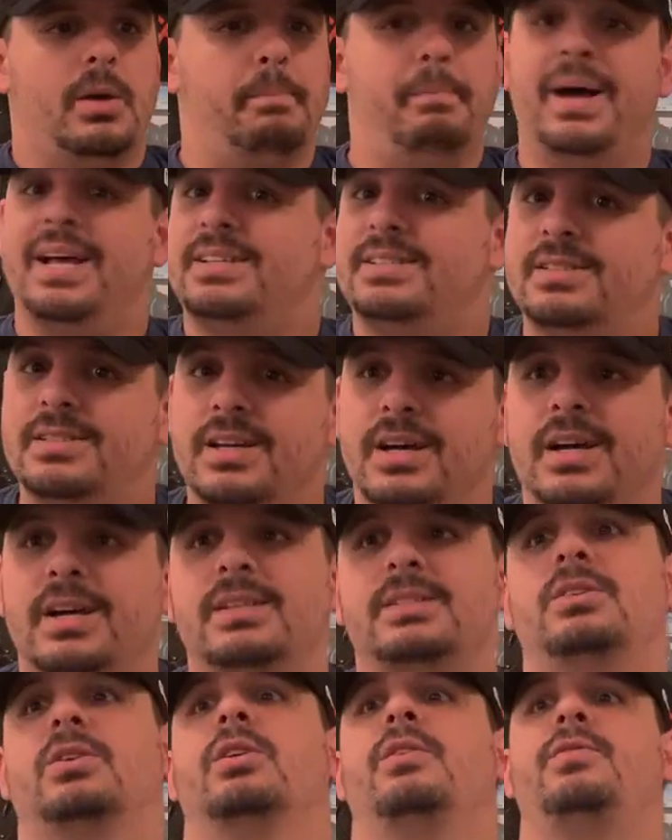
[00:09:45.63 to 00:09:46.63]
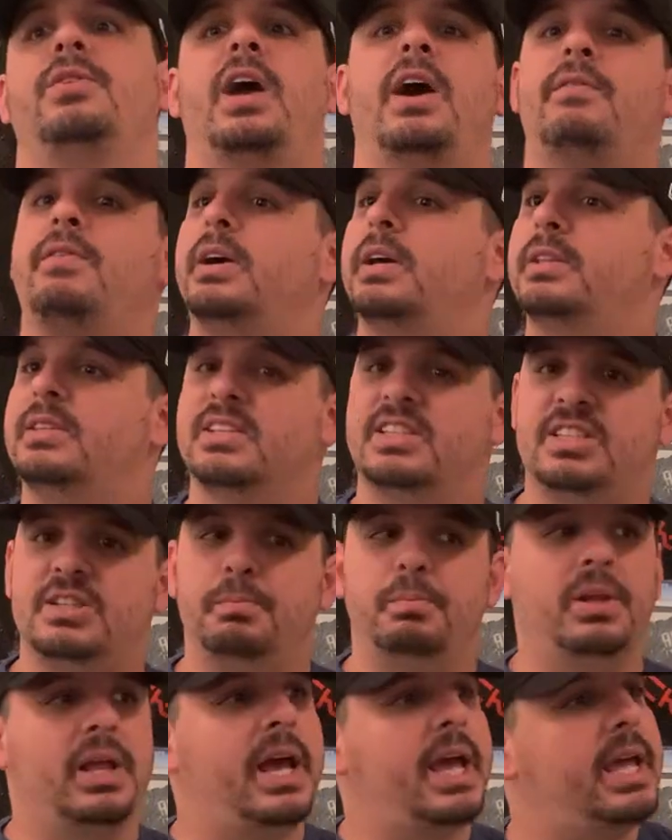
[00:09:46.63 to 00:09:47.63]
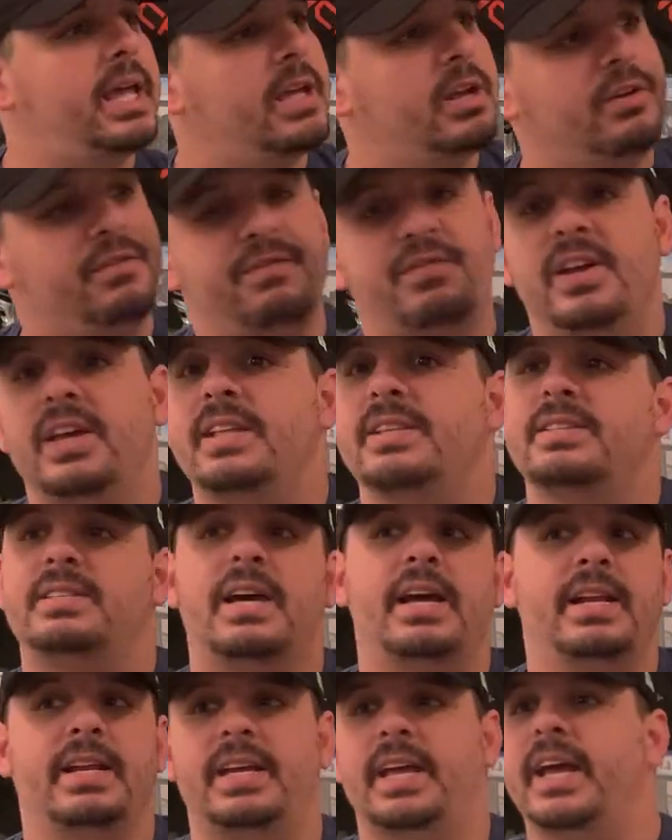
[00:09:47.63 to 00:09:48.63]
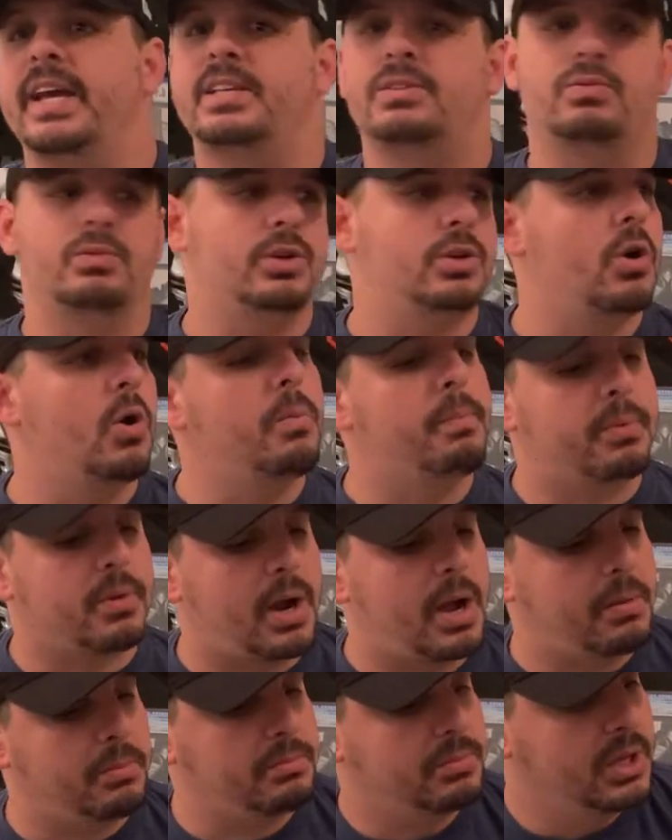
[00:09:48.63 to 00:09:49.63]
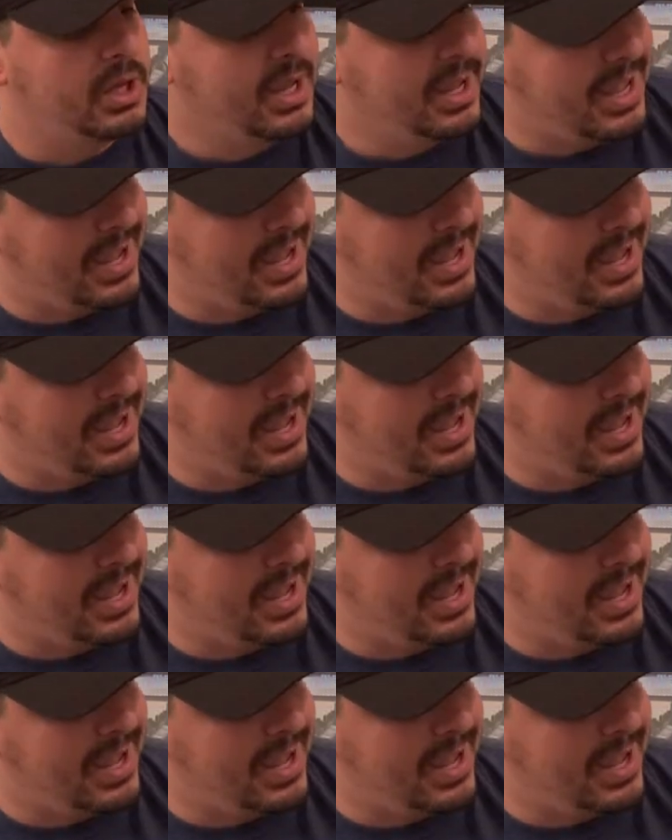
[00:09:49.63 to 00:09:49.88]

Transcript: Bestas or if you have a display, it'll fit inside a case with no problem.